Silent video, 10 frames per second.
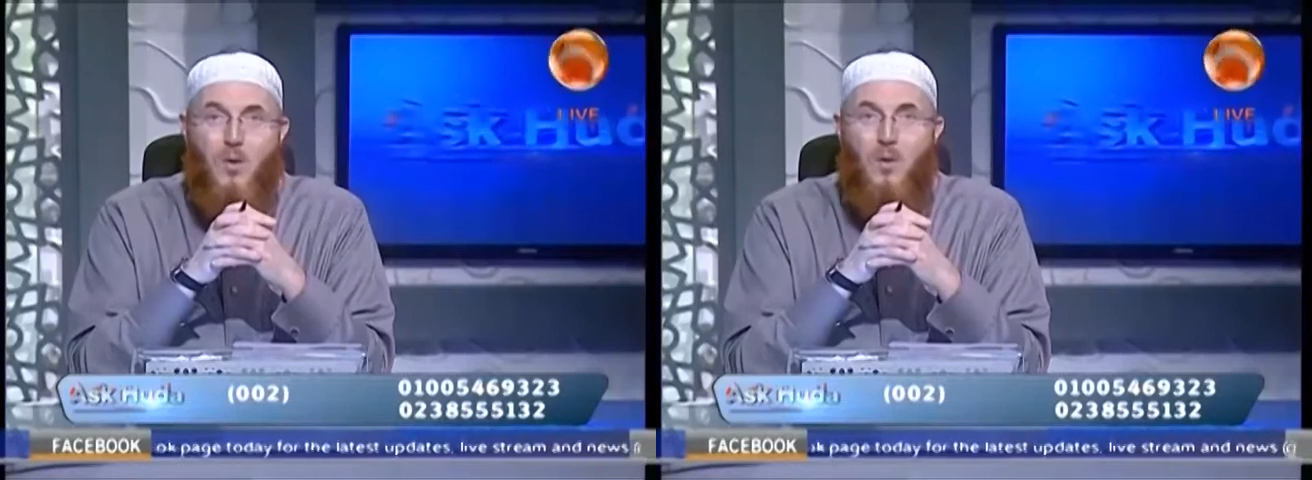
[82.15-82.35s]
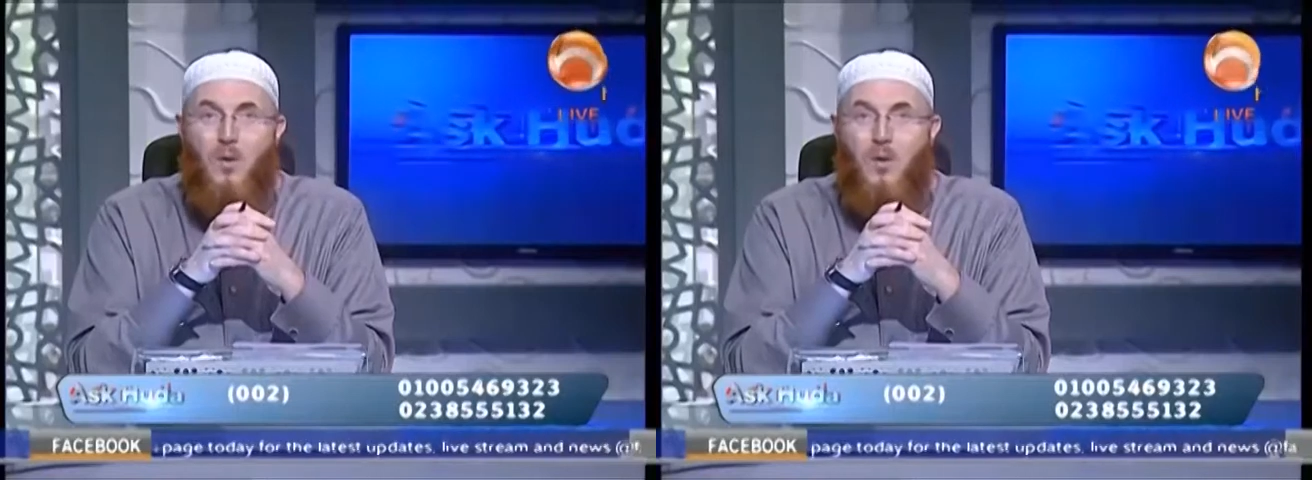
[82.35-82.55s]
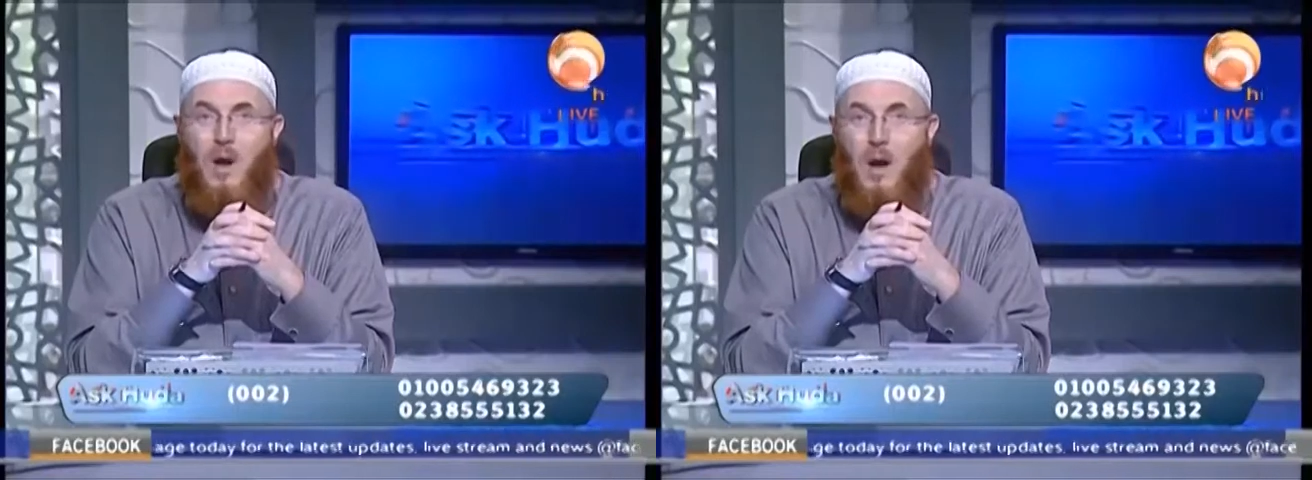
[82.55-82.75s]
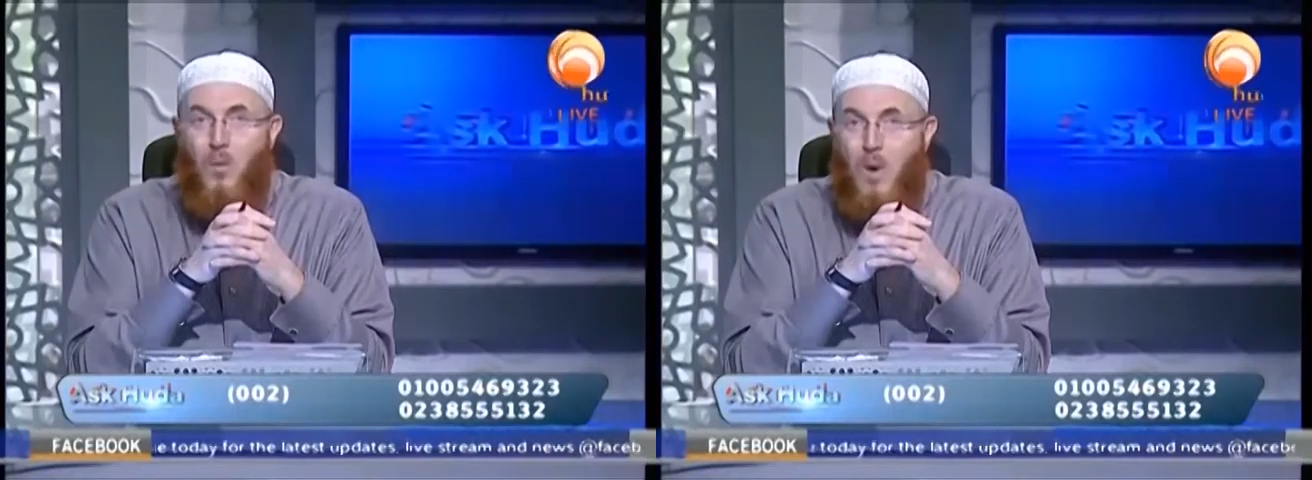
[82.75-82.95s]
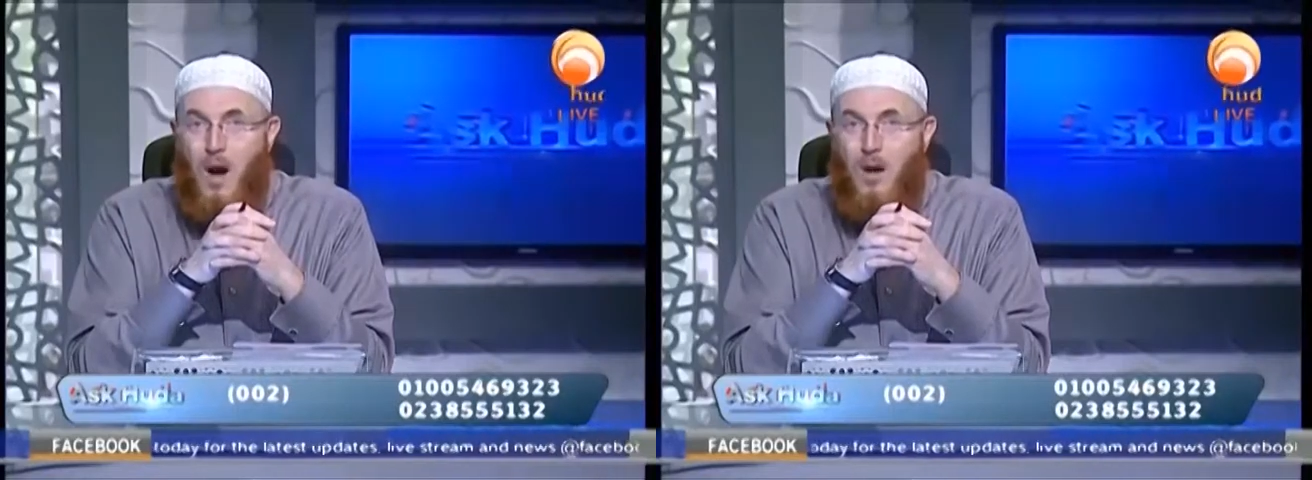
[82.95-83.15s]
or
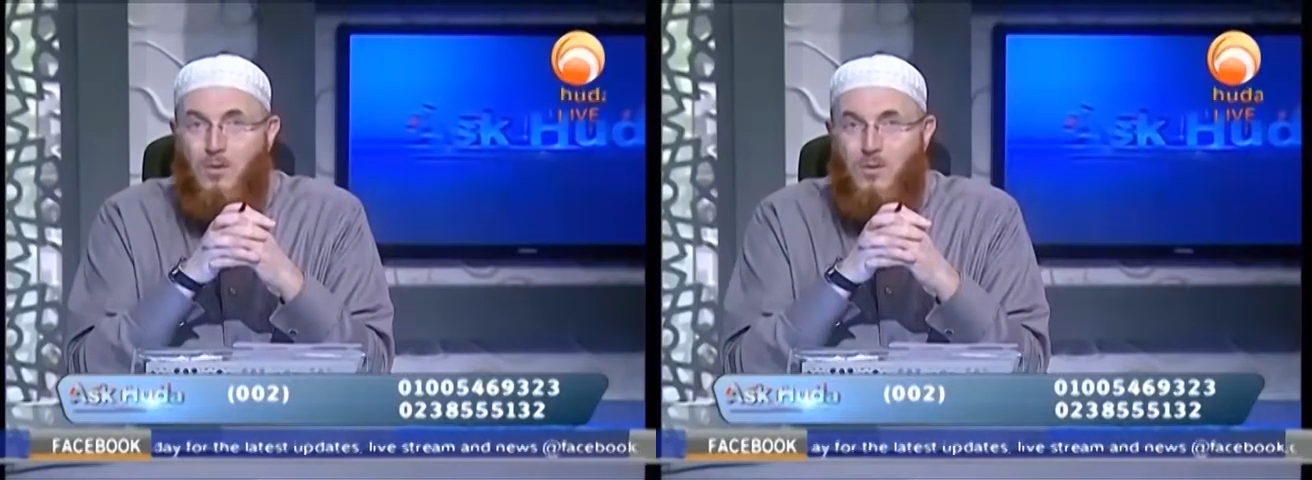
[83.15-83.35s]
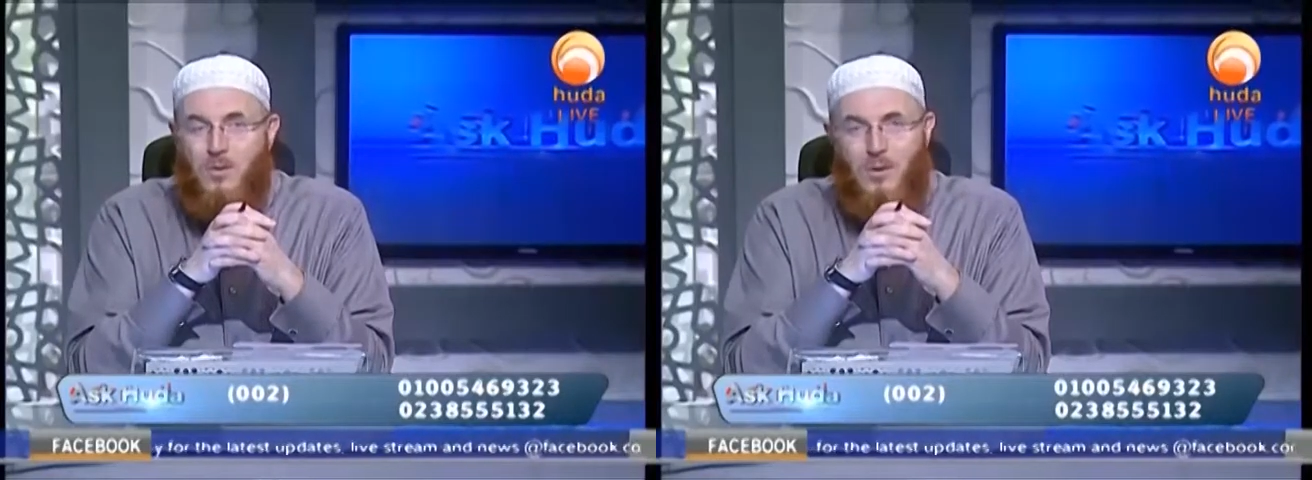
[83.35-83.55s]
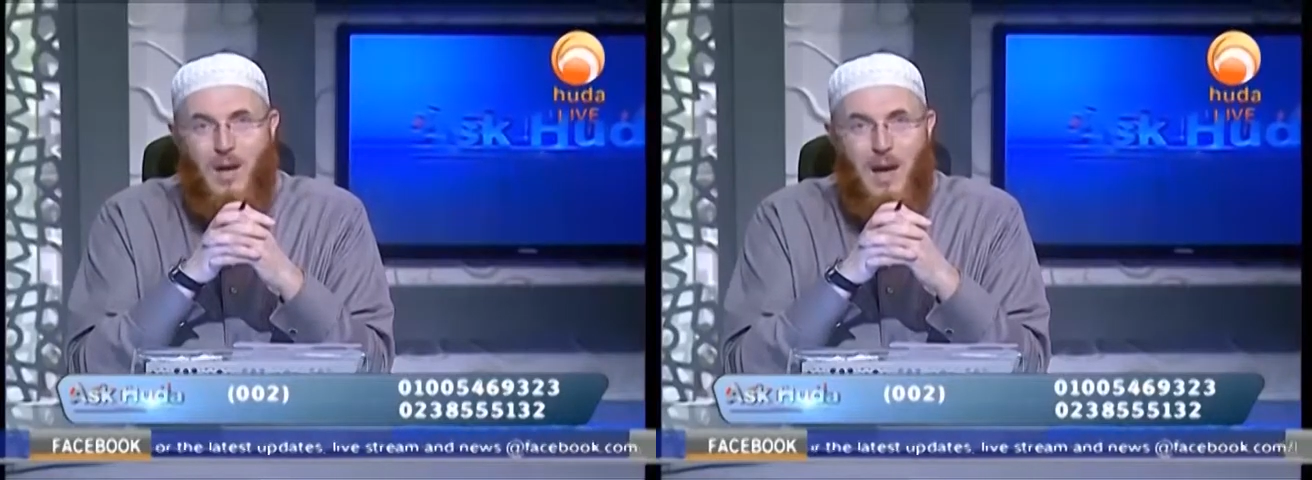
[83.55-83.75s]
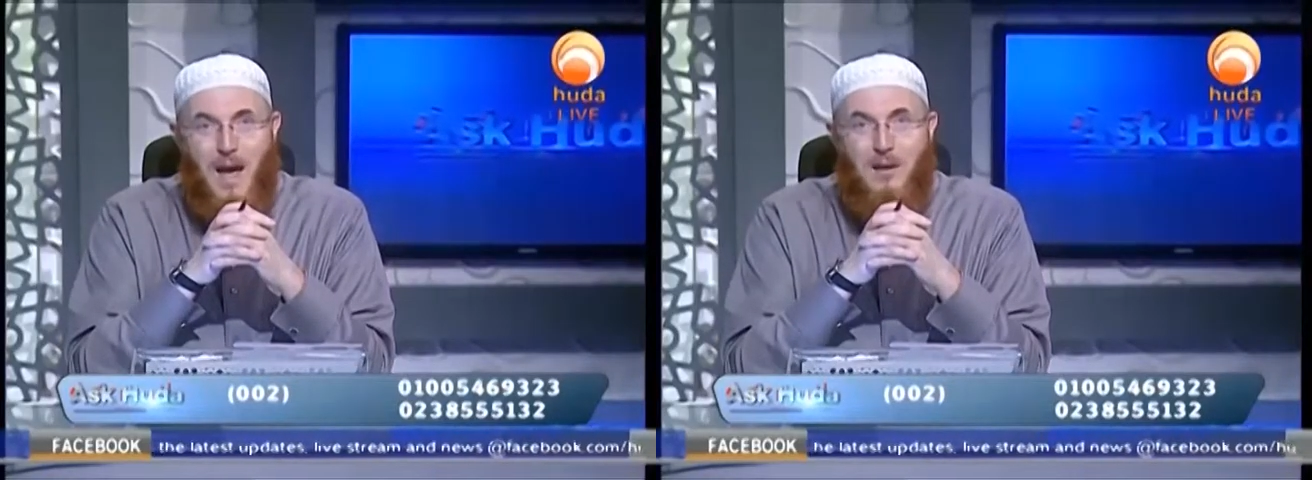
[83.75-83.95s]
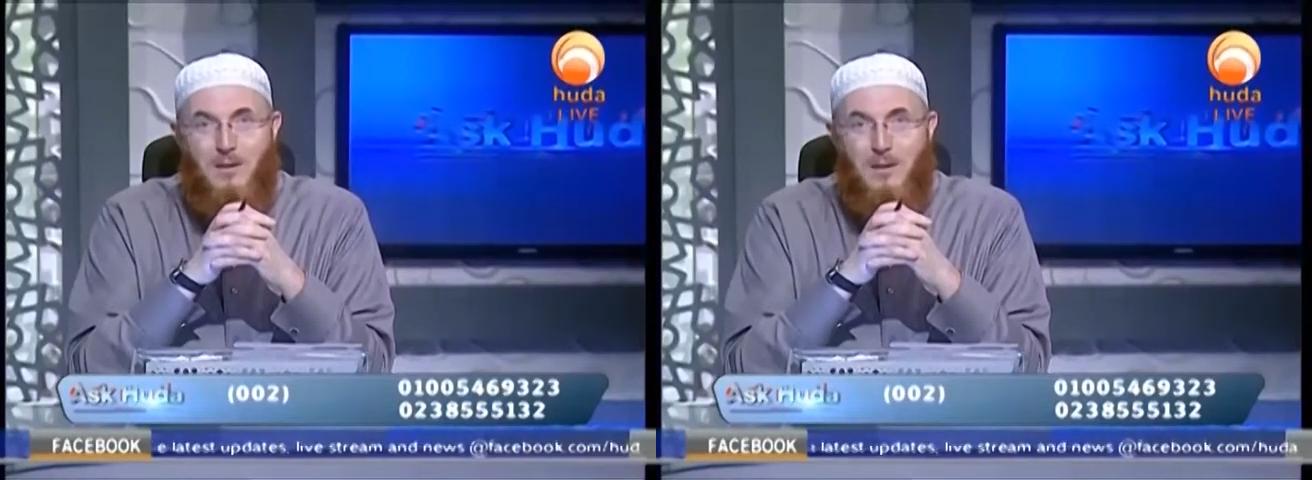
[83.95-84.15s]
a watch or
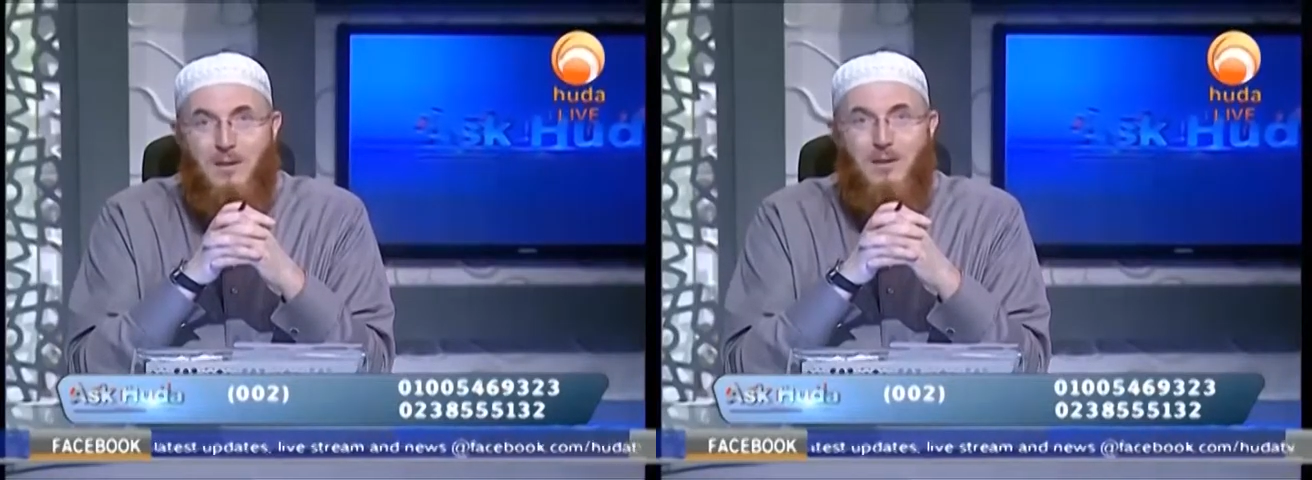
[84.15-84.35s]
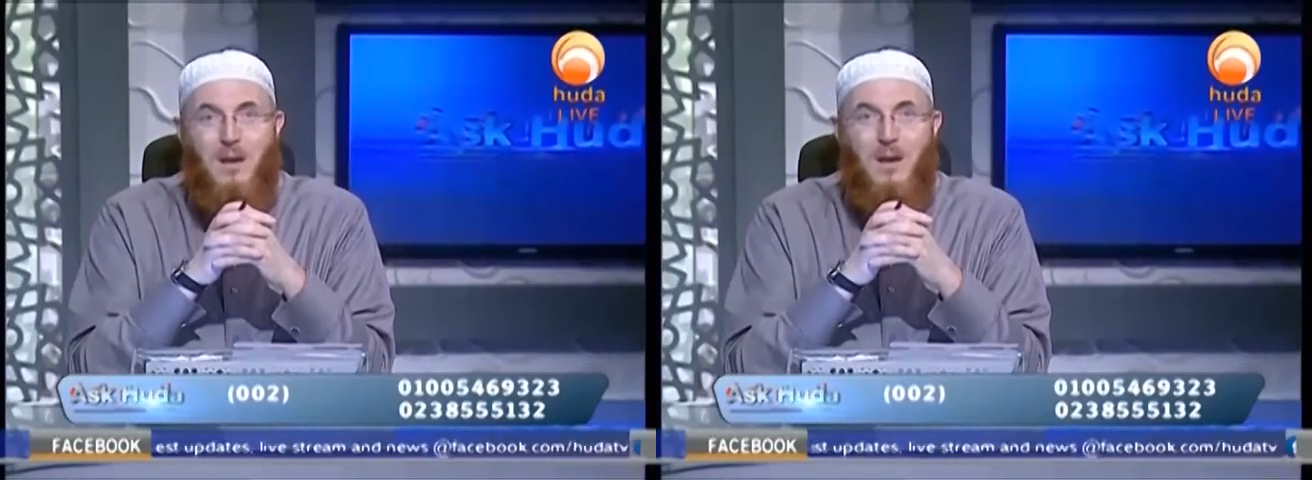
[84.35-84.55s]
glasses.